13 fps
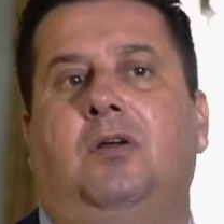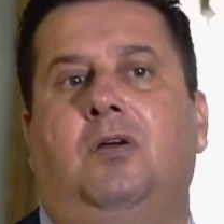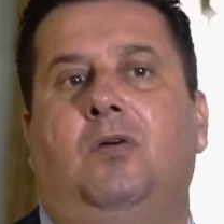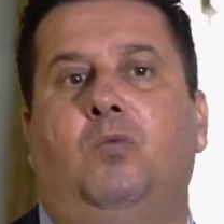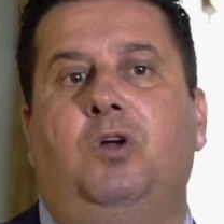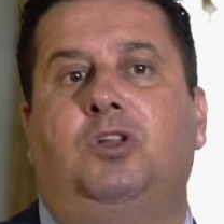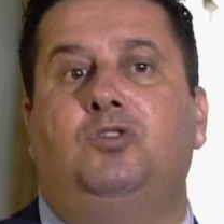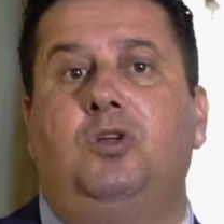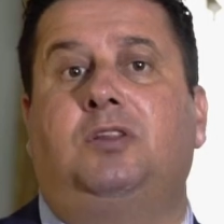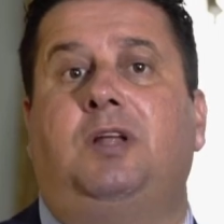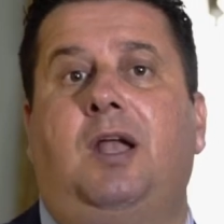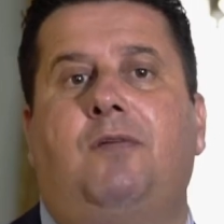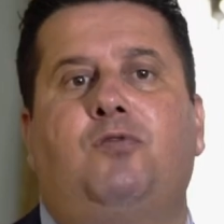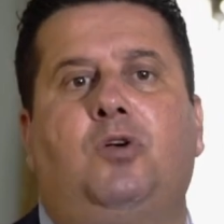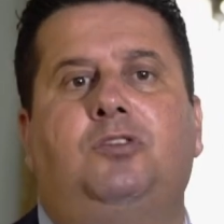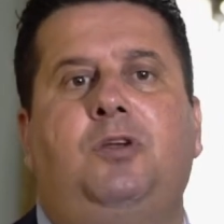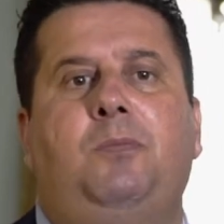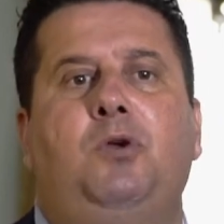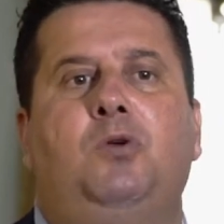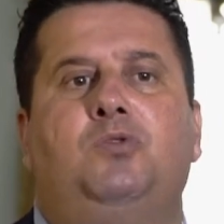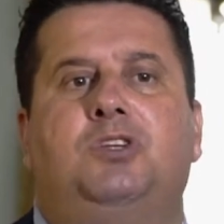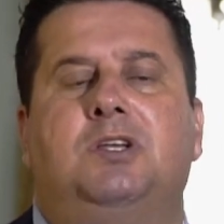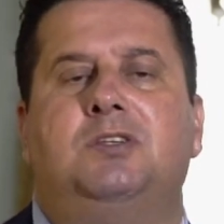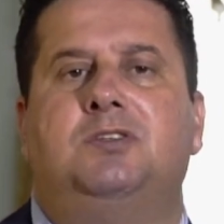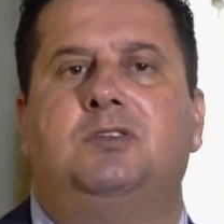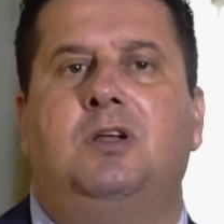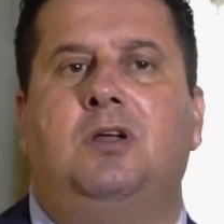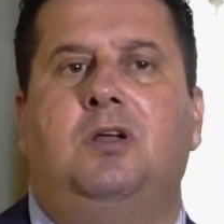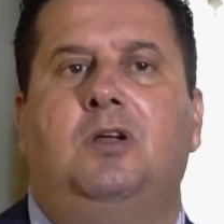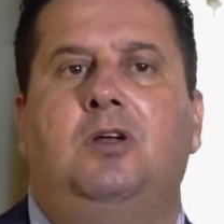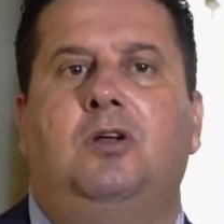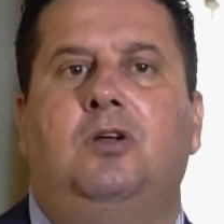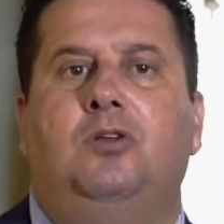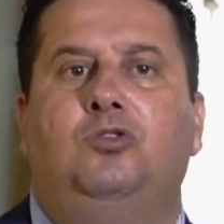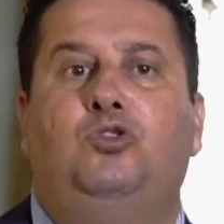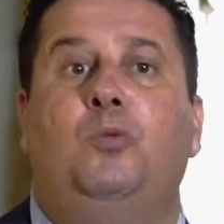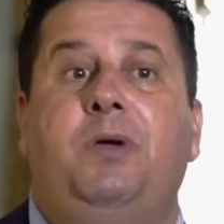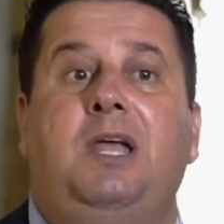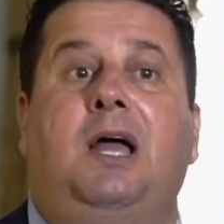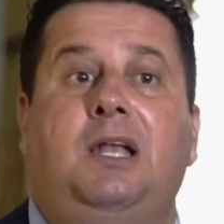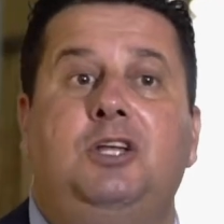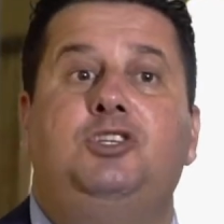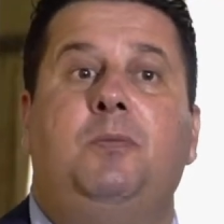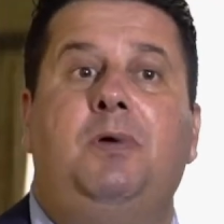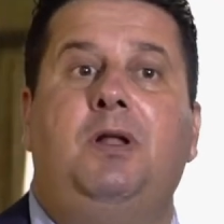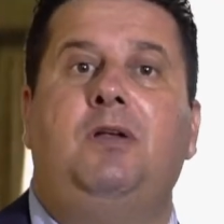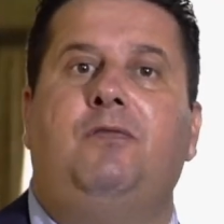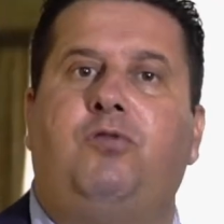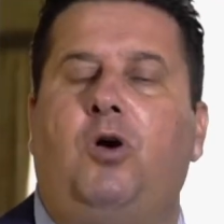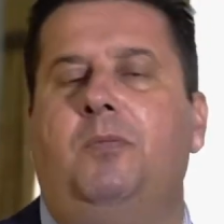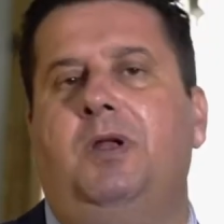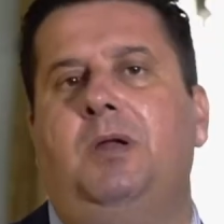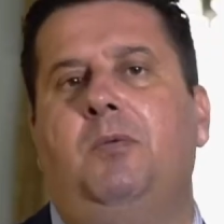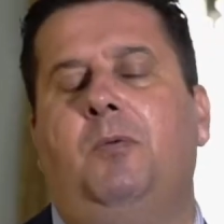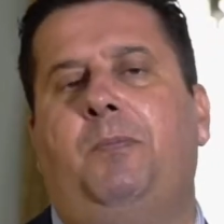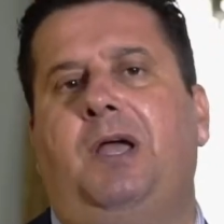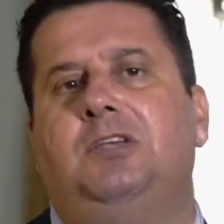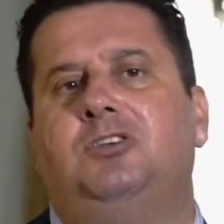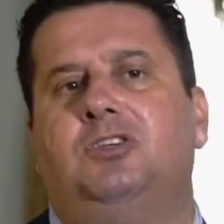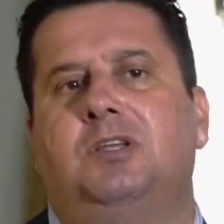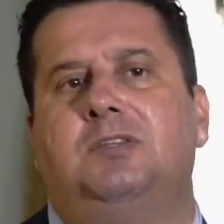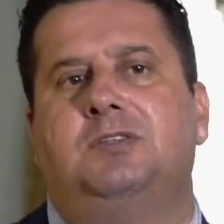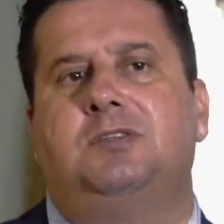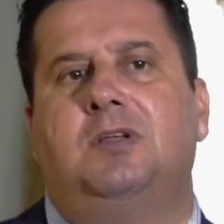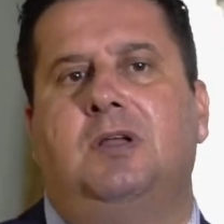with not enough contributions to be eligible for minimum pensions,